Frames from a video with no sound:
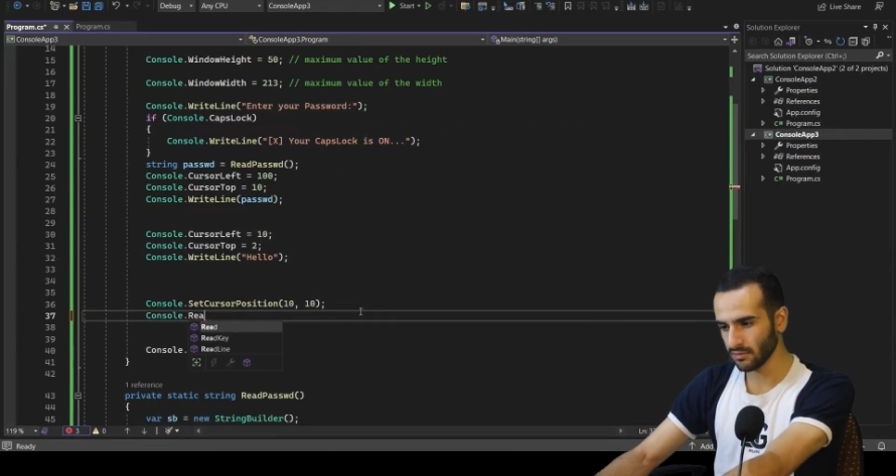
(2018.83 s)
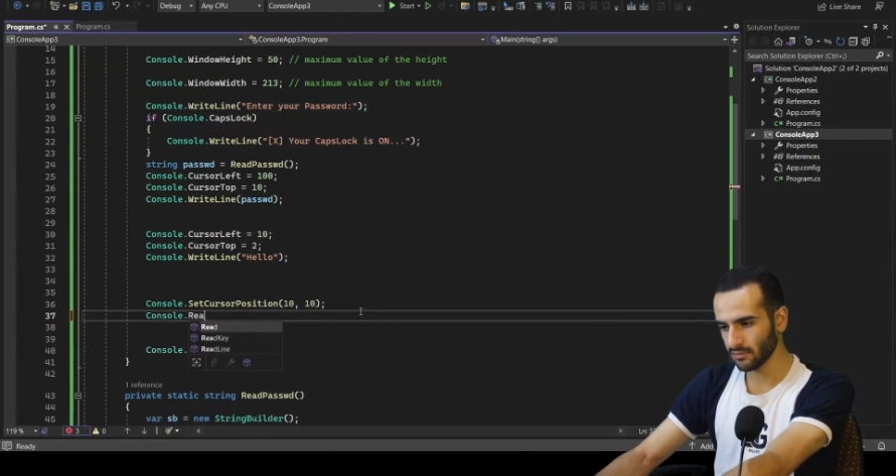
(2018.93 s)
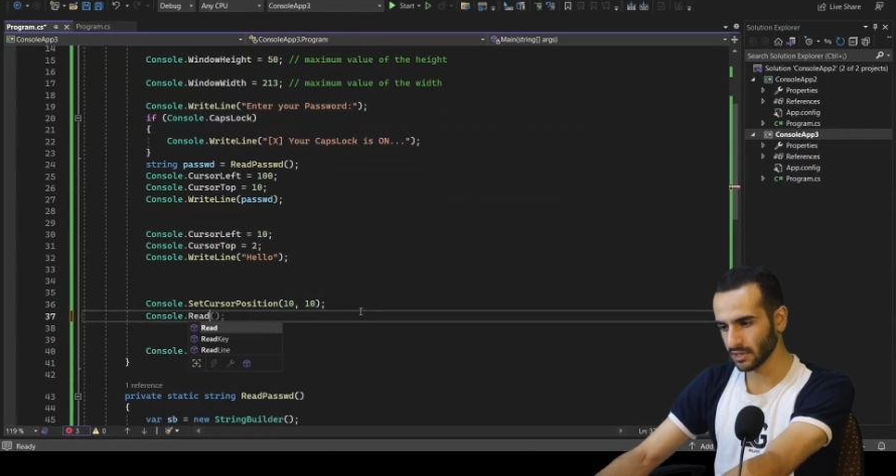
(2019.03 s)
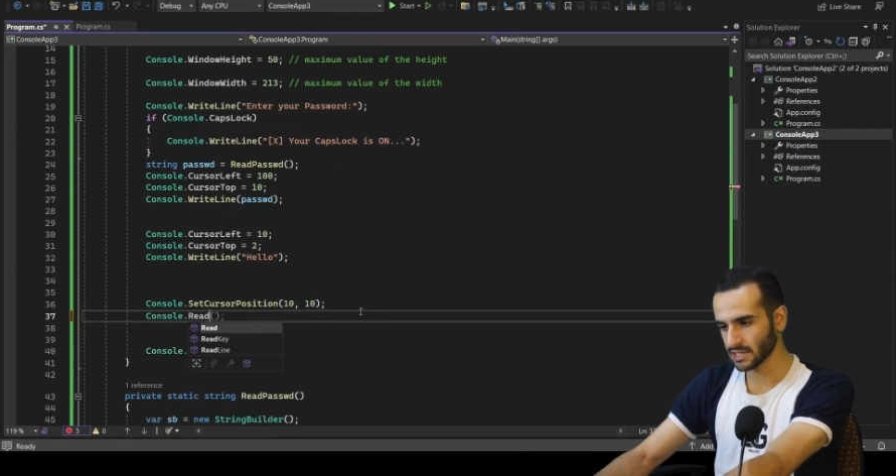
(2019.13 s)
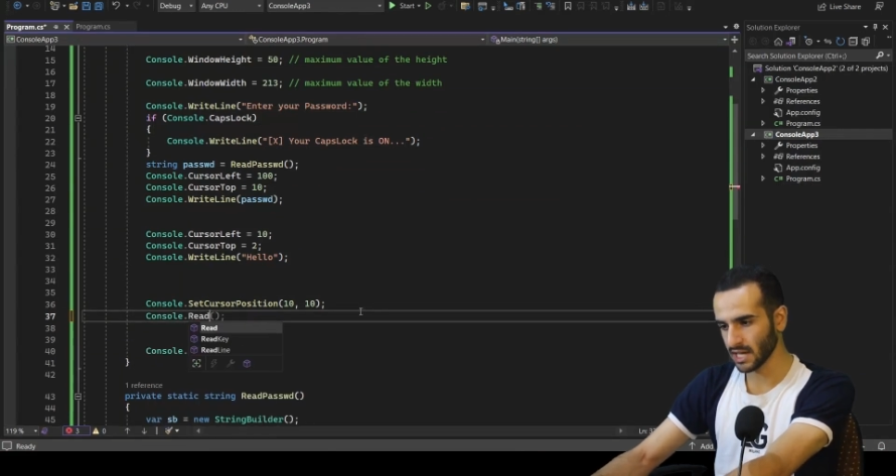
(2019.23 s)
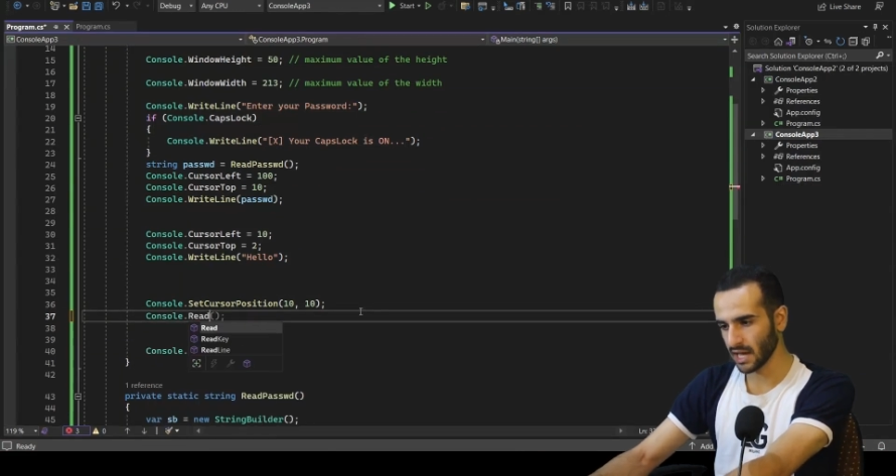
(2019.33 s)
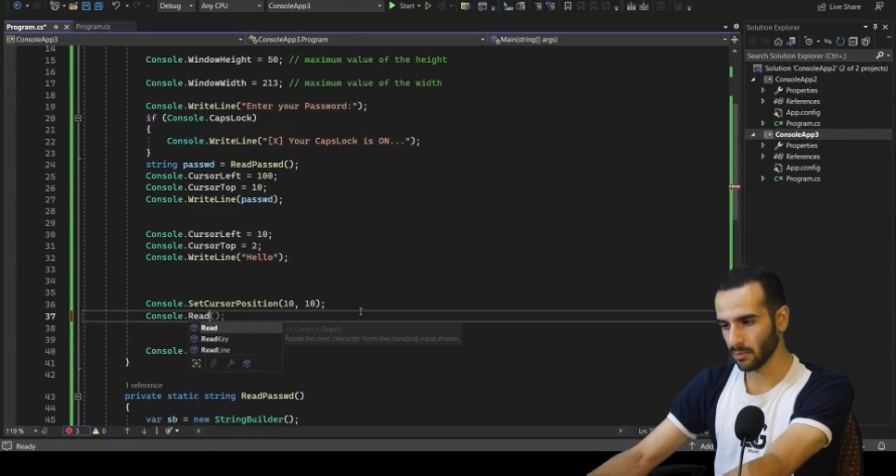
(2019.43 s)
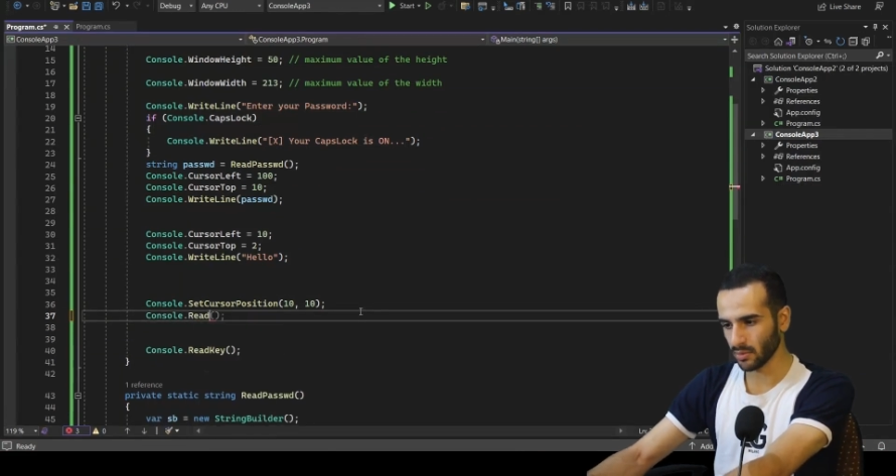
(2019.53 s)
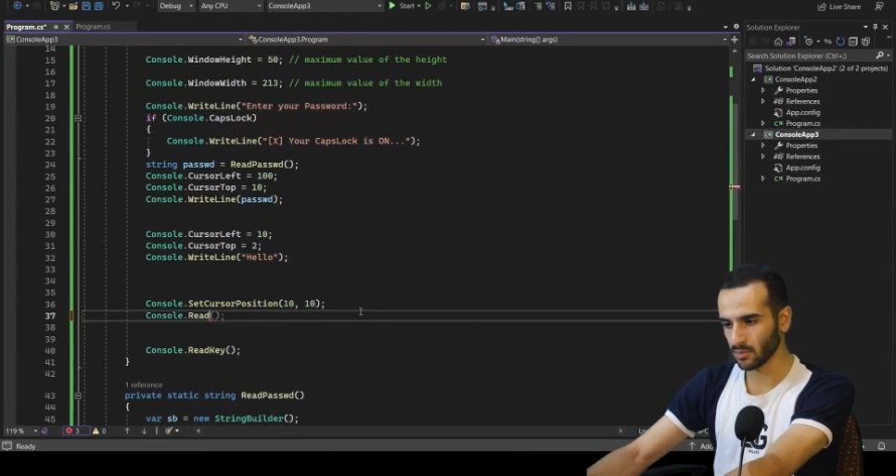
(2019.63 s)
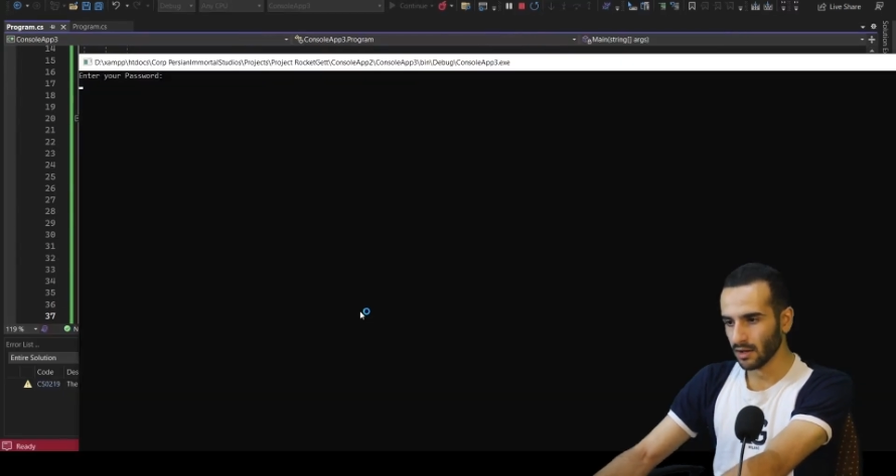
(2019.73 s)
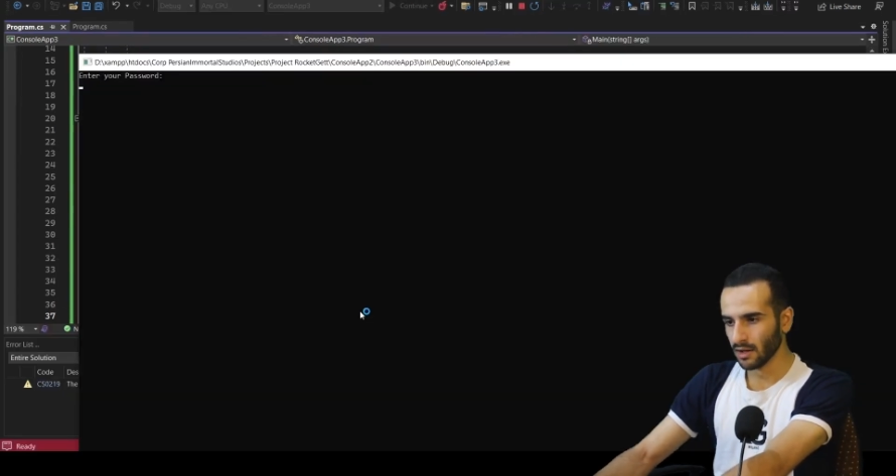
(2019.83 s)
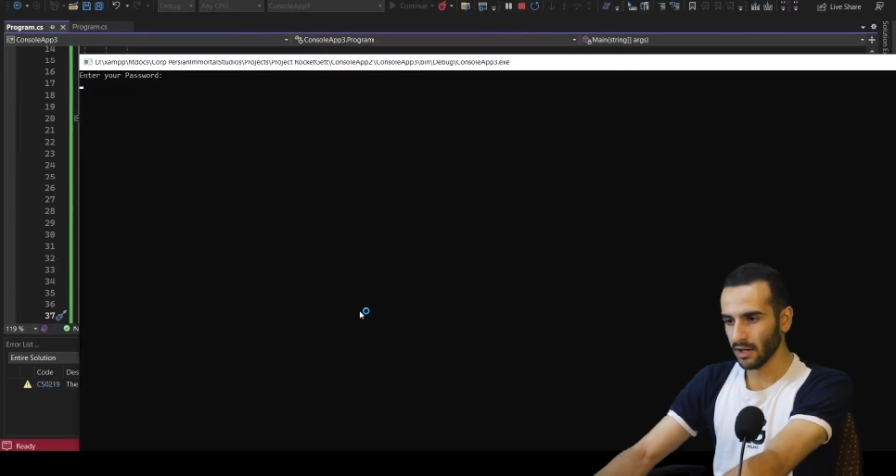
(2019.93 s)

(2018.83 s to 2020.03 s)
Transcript: for example,